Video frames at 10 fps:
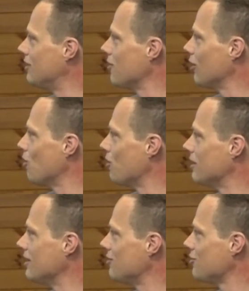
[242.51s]
to the Lord
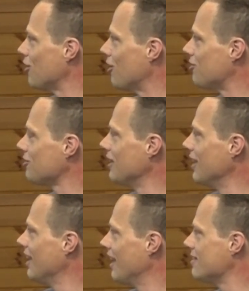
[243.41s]
and his church,
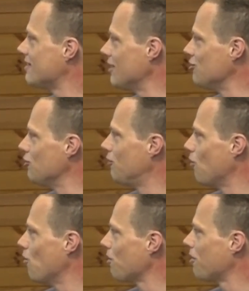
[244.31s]
and send you
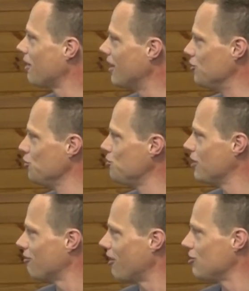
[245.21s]
forth a new
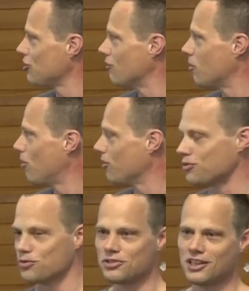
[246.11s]
generation of
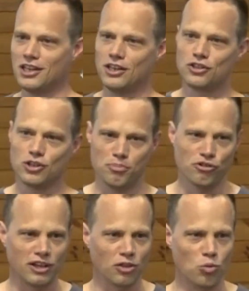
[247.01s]
apostles to
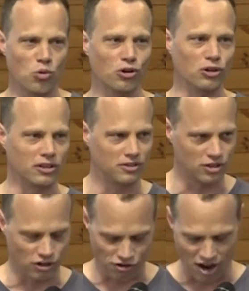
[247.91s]
bring the world
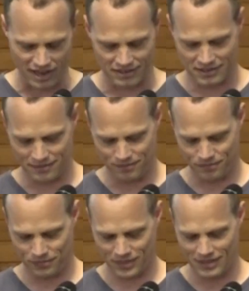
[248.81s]
to Christ.
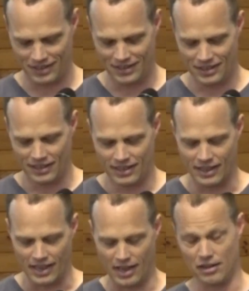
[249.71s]

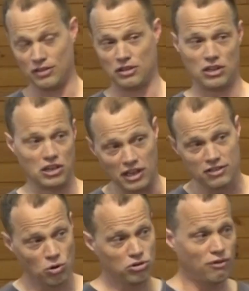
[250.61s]
And
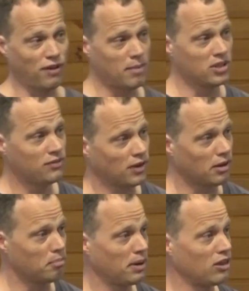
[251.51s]
he's also famous
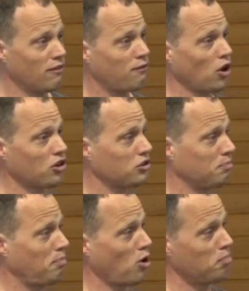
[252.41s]
for being the
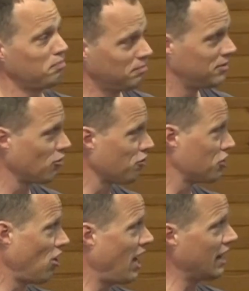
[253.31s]
first pope to
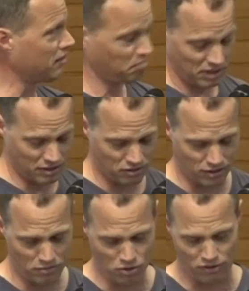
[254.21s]
resign in
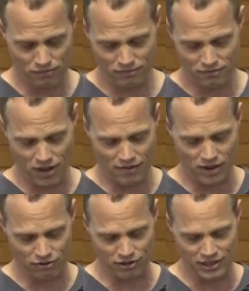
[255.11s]
sort of more than
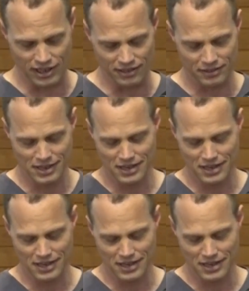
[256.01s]
500 years.